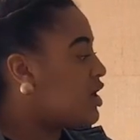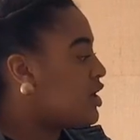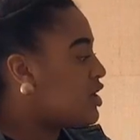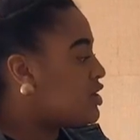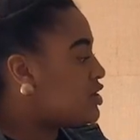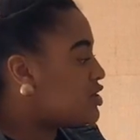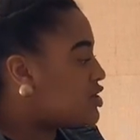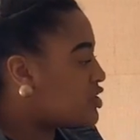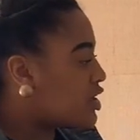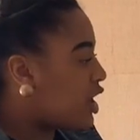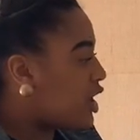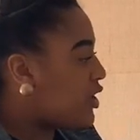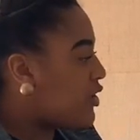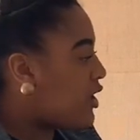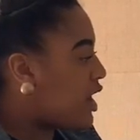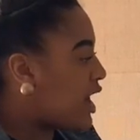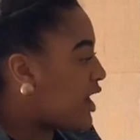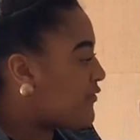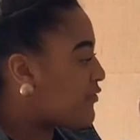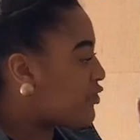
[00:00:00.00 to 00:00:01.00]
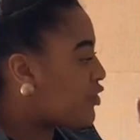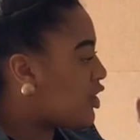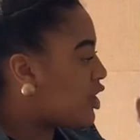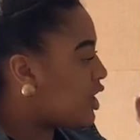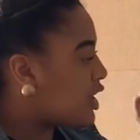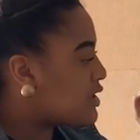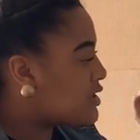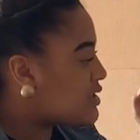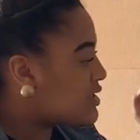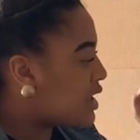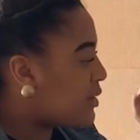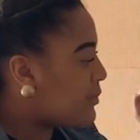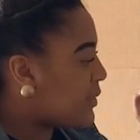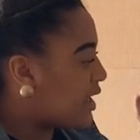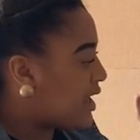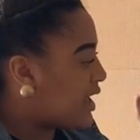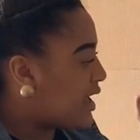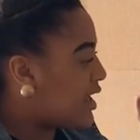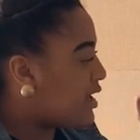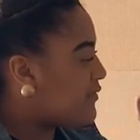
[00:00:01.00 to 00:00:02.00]
So I've got a sum
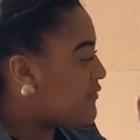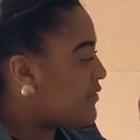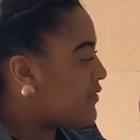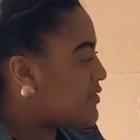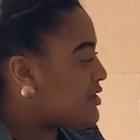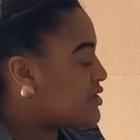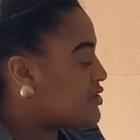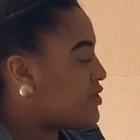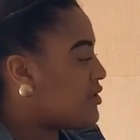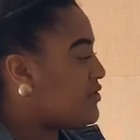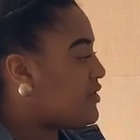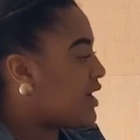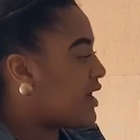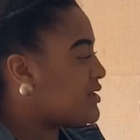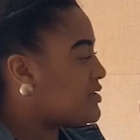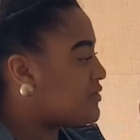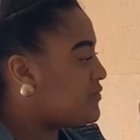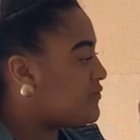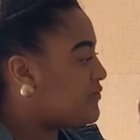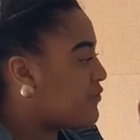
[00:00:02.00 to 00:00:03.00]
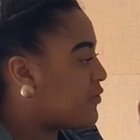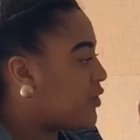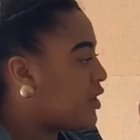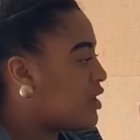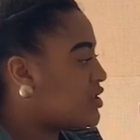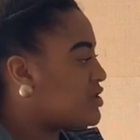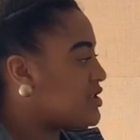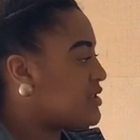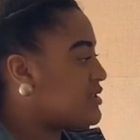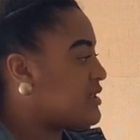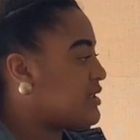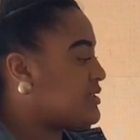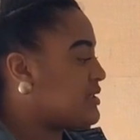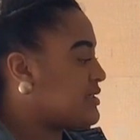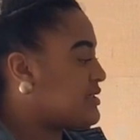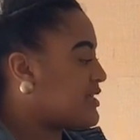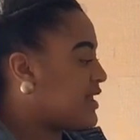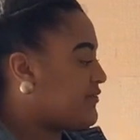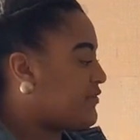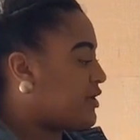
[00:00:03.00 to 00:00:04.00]
here,
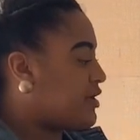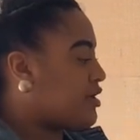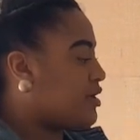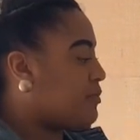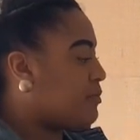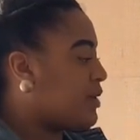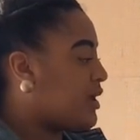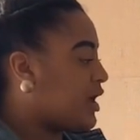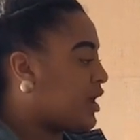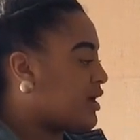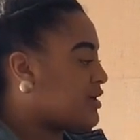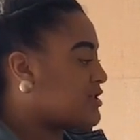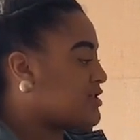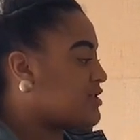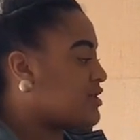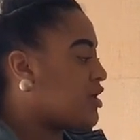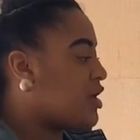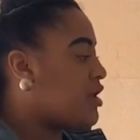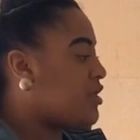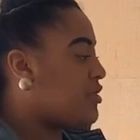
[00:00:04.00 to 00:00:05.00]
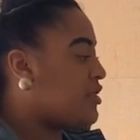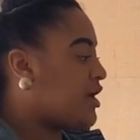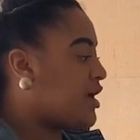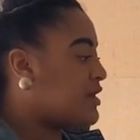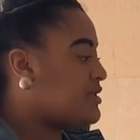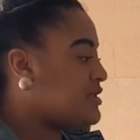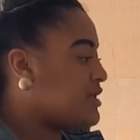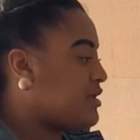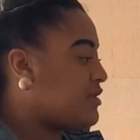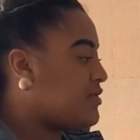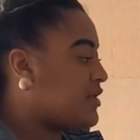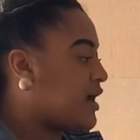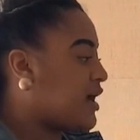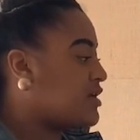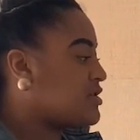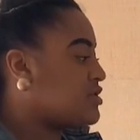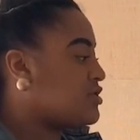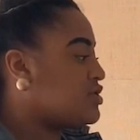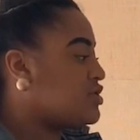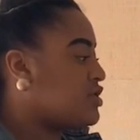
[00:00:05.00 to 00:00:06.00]
52,467 plus
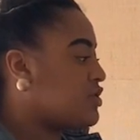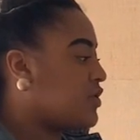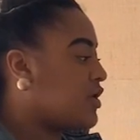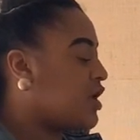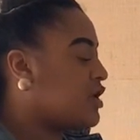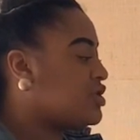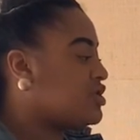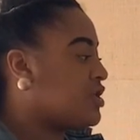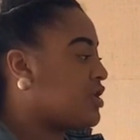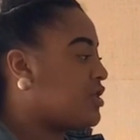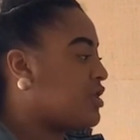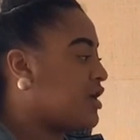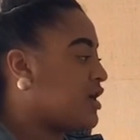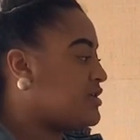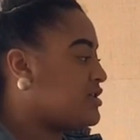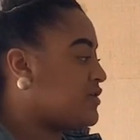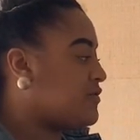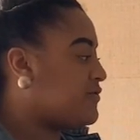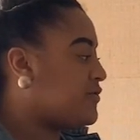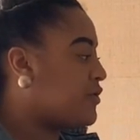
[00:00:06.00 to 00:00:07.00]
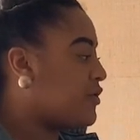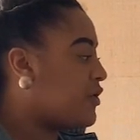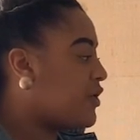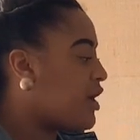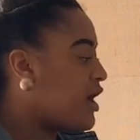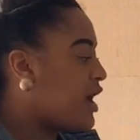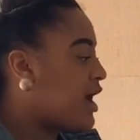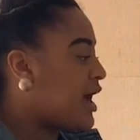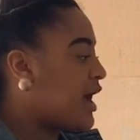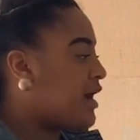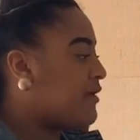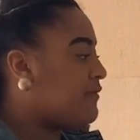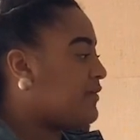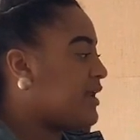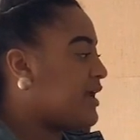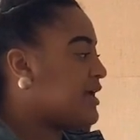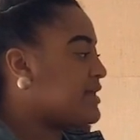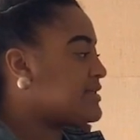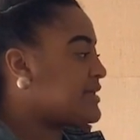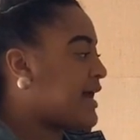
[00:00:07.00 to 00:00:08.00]
13,234. I've
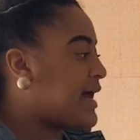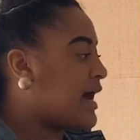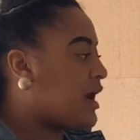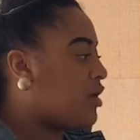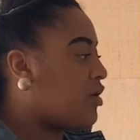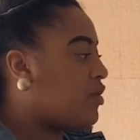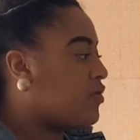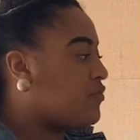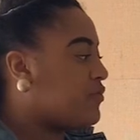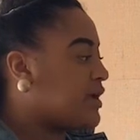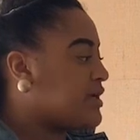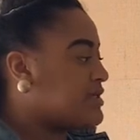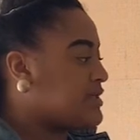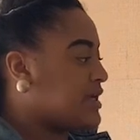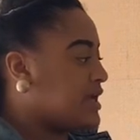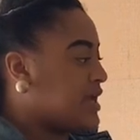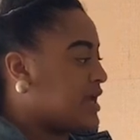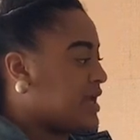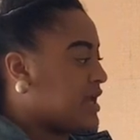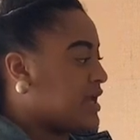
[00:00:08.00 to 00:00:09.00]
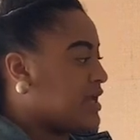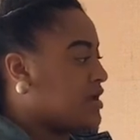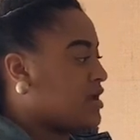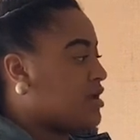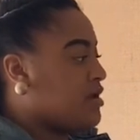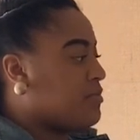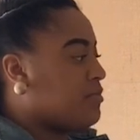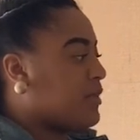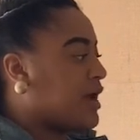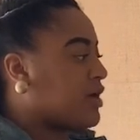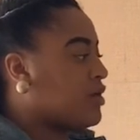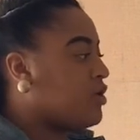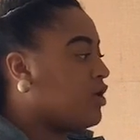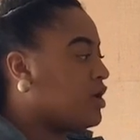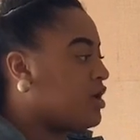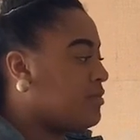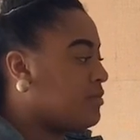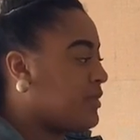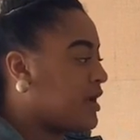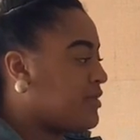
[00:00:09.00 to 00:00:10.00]
laid it out already in my
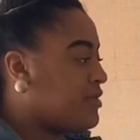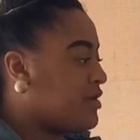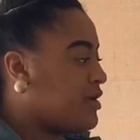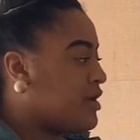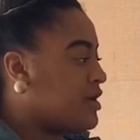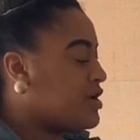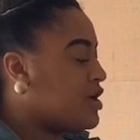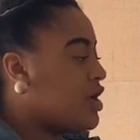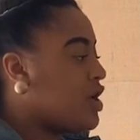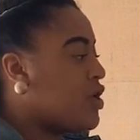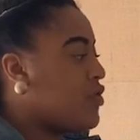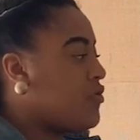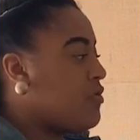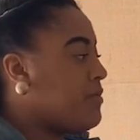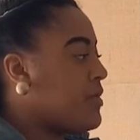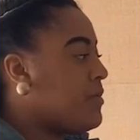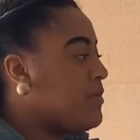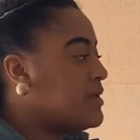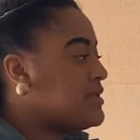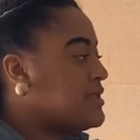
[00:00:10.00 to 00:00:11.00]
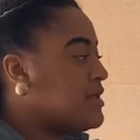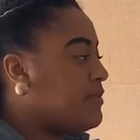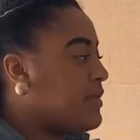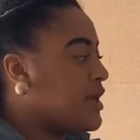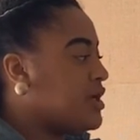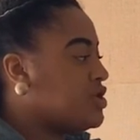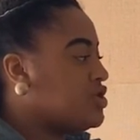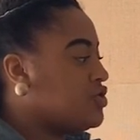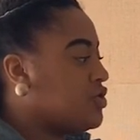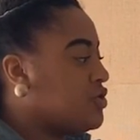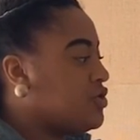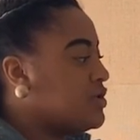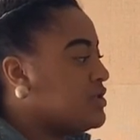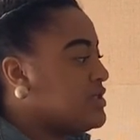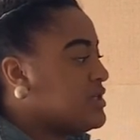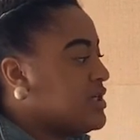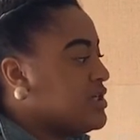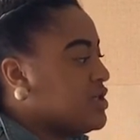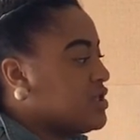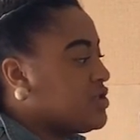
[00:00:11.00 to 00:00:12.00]
column method. Remember to make sure your
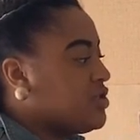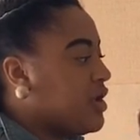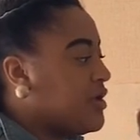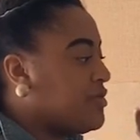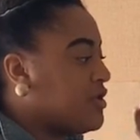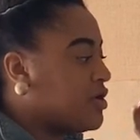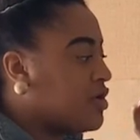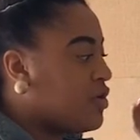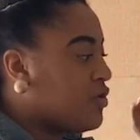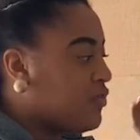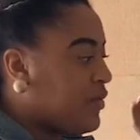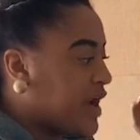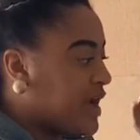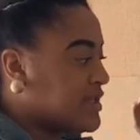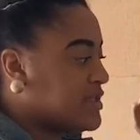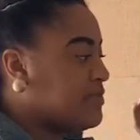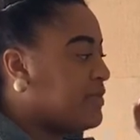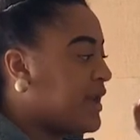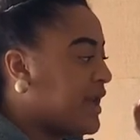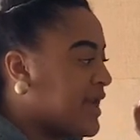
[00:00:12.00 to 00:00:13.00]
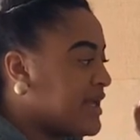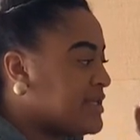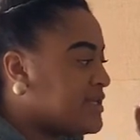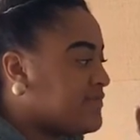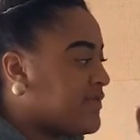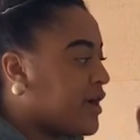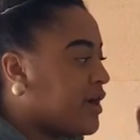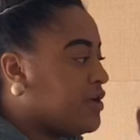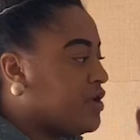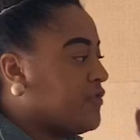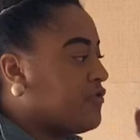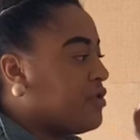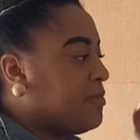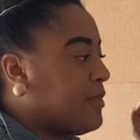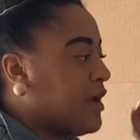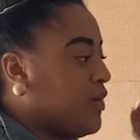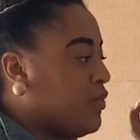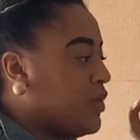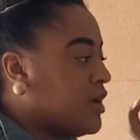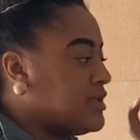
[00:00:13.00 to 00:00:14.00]
digits are in the correct place value. I've got
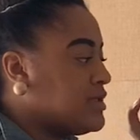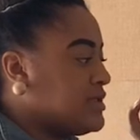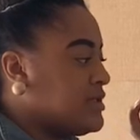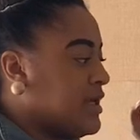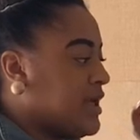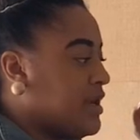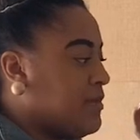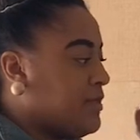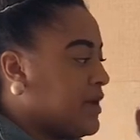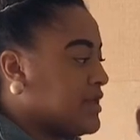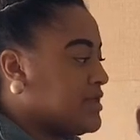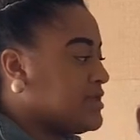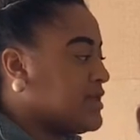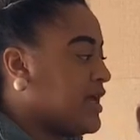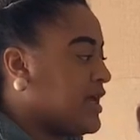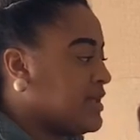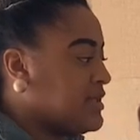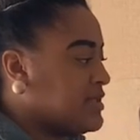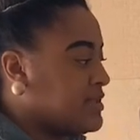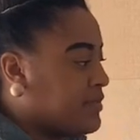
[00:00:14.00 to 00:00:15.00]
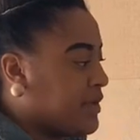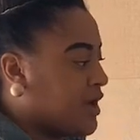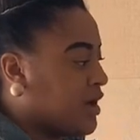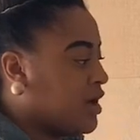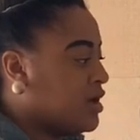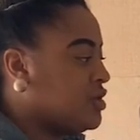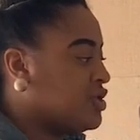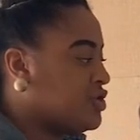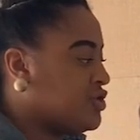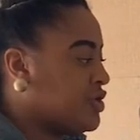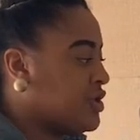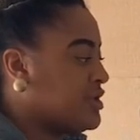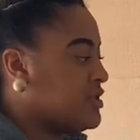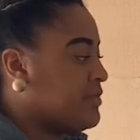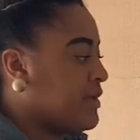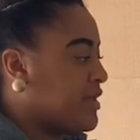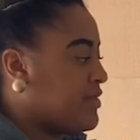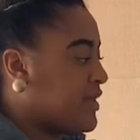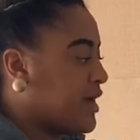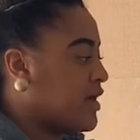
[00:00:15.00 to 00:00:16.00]
my ones here, my tens, my hundreds,
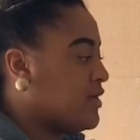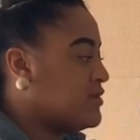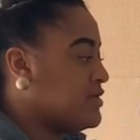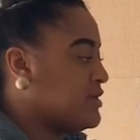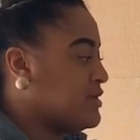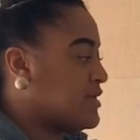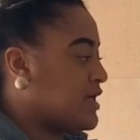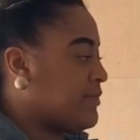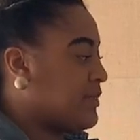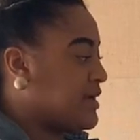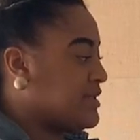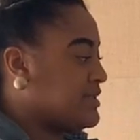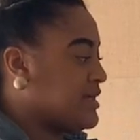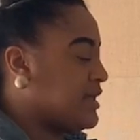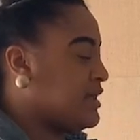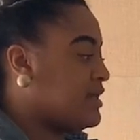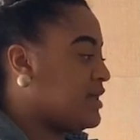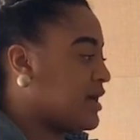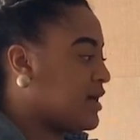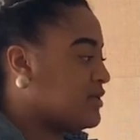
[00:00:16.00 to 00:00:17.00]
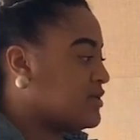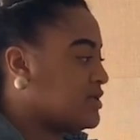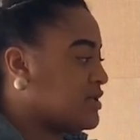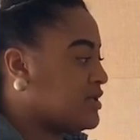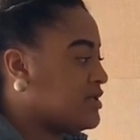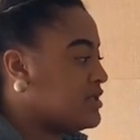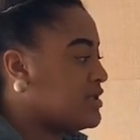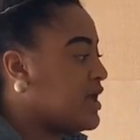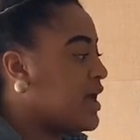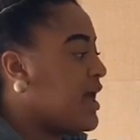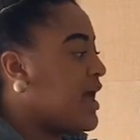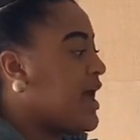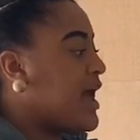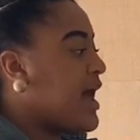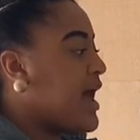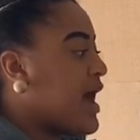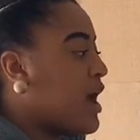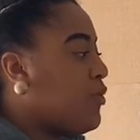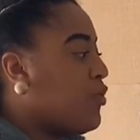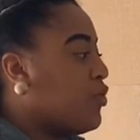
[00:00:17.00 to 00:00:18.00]
my thousands and my 10,000s.
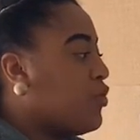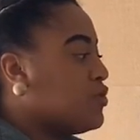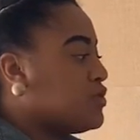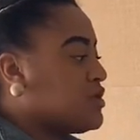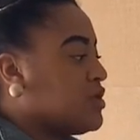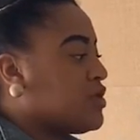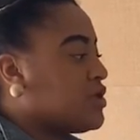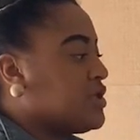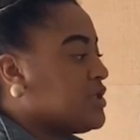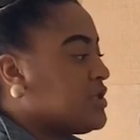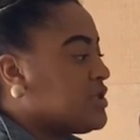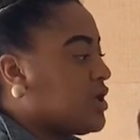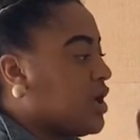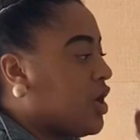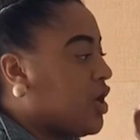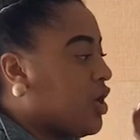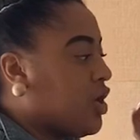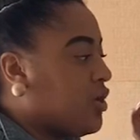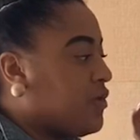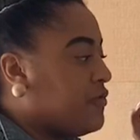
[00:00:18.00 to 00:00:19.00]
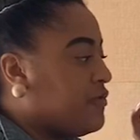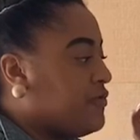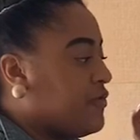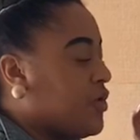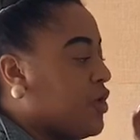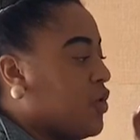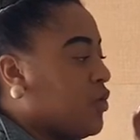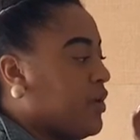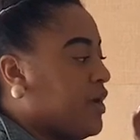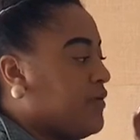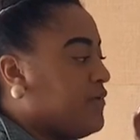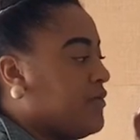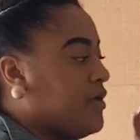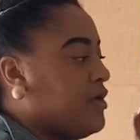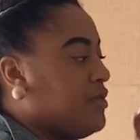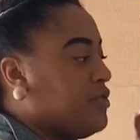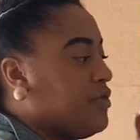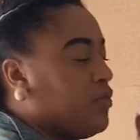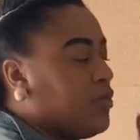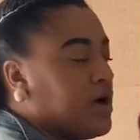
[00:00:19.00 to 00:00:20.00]
I'm also going to start off with
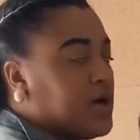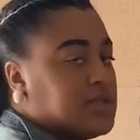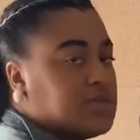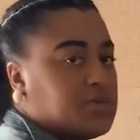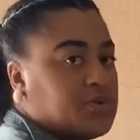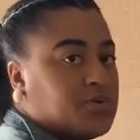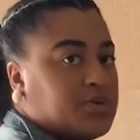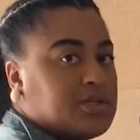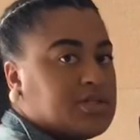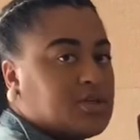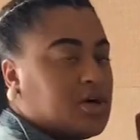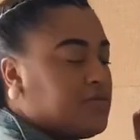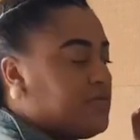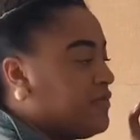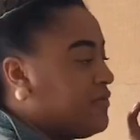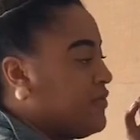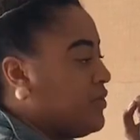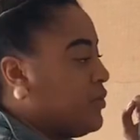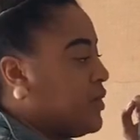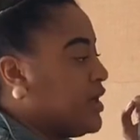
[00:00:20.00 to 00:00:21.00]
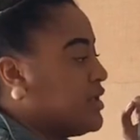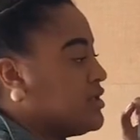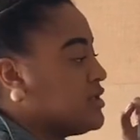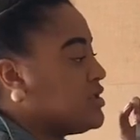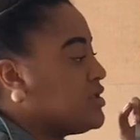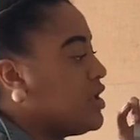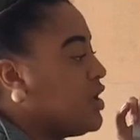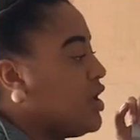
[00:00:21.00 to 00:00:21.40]
the ones. We always start off with the ones.